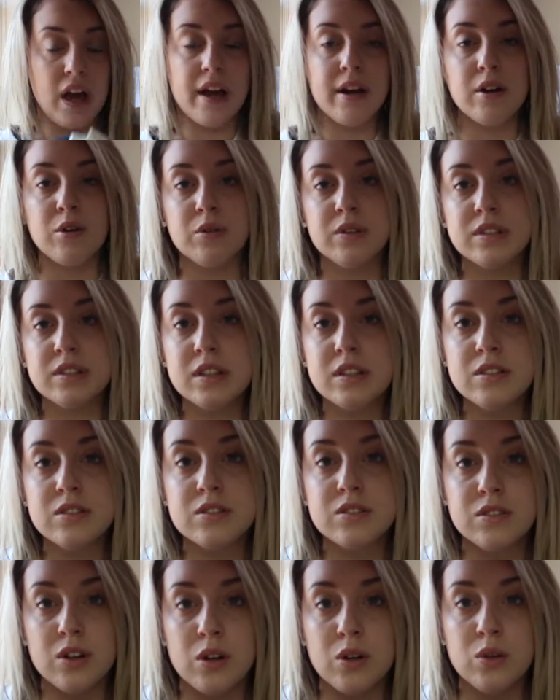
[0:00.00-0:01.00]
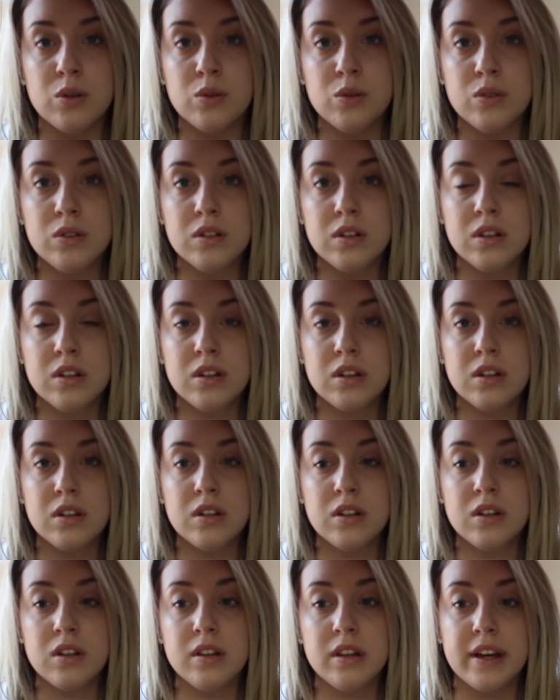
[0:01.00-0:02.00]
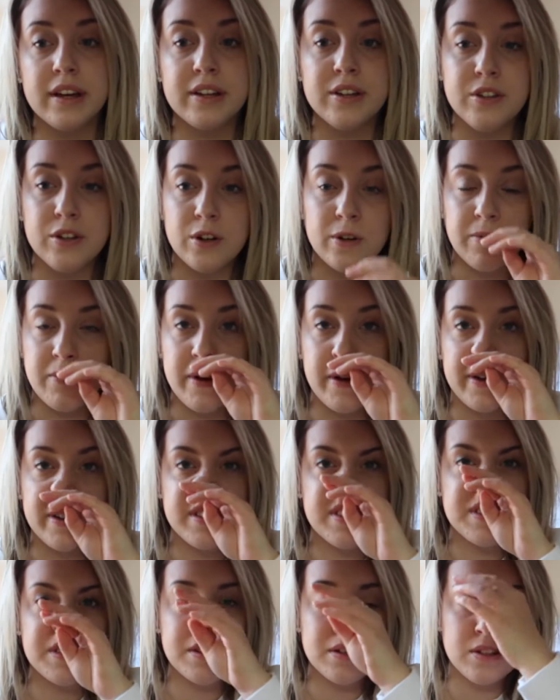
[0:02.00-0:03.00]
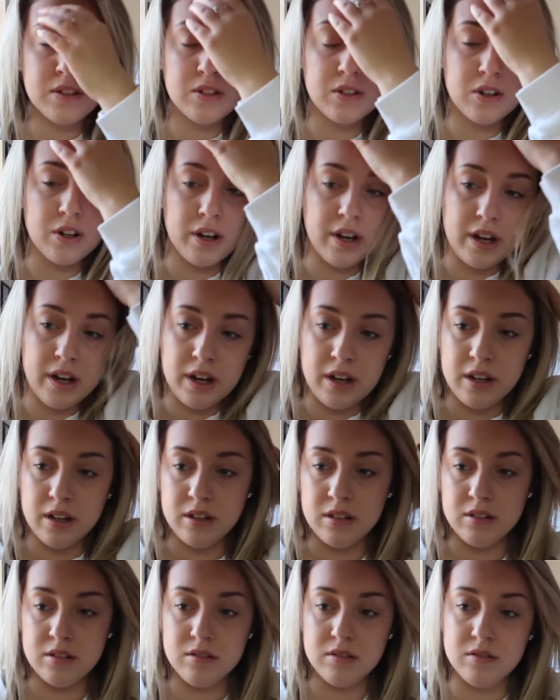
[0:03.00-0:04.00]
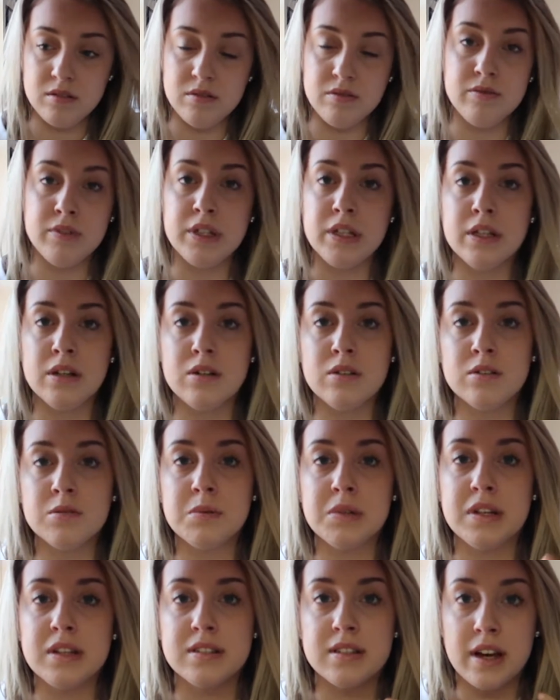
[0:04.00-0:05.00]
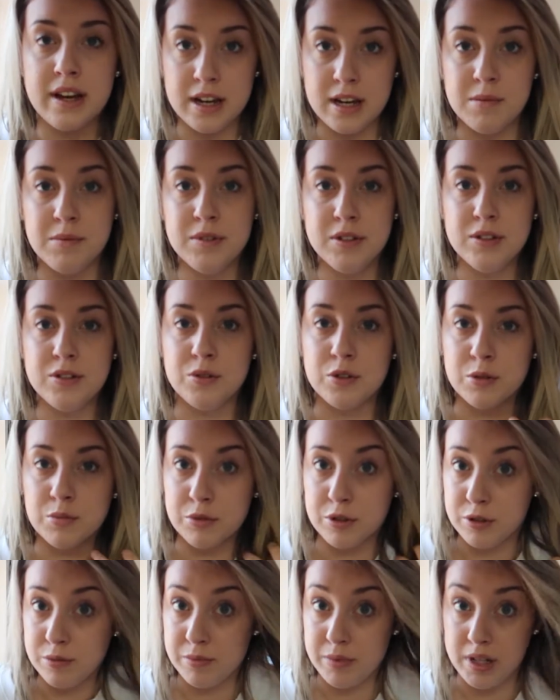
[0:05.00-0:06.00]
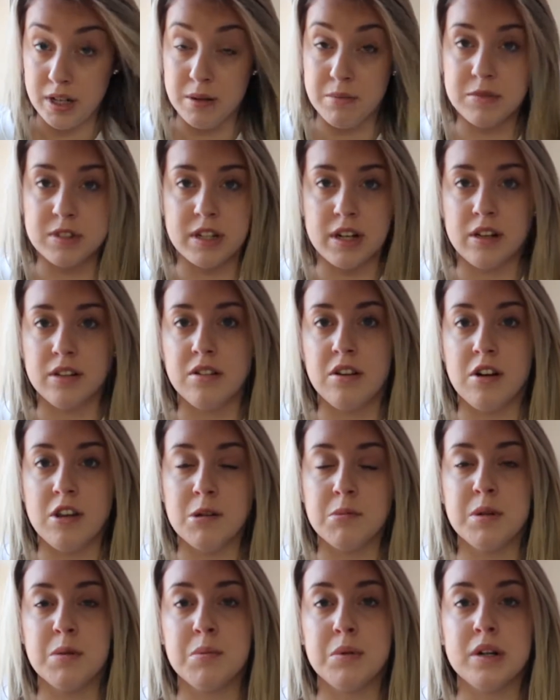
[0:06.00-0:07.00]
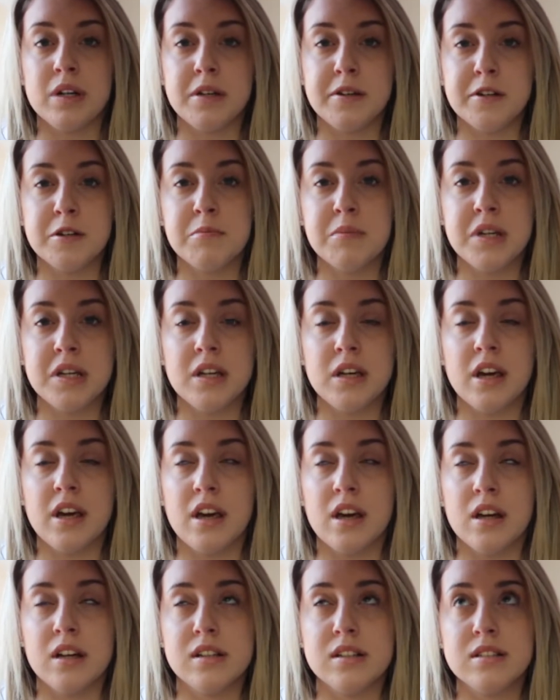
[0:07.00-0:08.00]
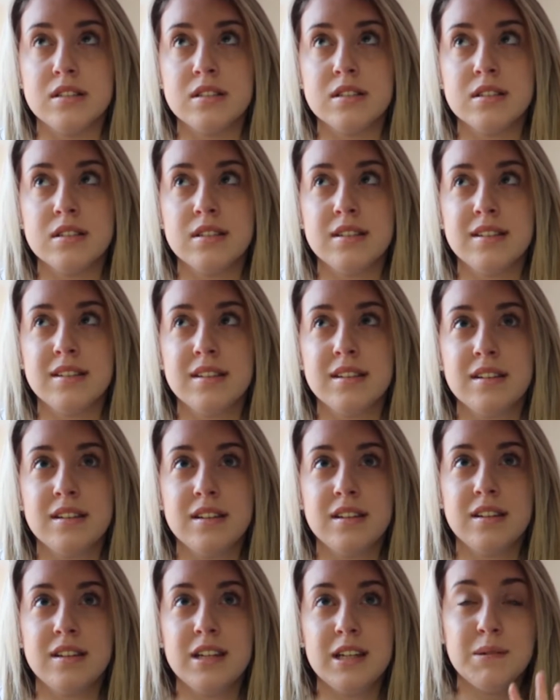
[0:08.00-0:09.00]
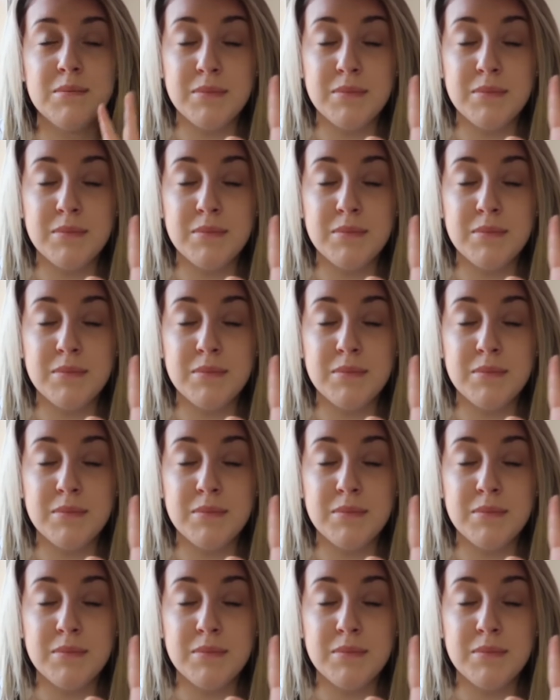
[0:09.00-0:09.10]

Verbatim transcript: I always get so like nervous during videos because I am in a dorm room and I'm scared that other people can hear me, and it